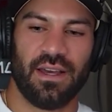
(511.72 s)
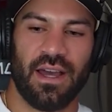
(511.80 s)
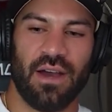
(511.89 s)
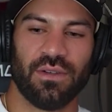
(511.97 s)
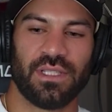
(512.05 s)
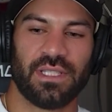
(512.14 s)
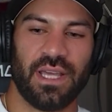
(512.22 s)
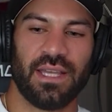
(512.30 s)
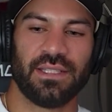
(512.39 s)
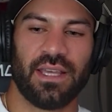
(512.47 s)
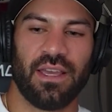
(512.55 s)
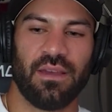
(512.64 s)
I was
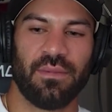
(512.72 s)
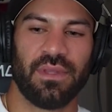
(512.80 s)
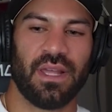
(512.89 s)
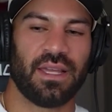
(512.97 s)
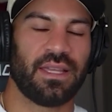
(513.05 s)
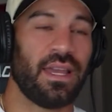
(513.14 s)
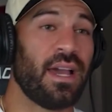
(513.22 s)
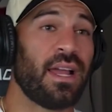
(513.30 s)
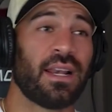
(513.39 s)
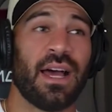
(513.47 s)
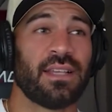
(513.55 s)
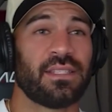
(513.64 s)
saying to him, like, yeah,
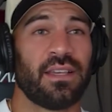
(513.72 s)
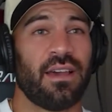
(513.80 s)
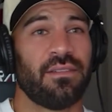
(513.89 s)
like last year,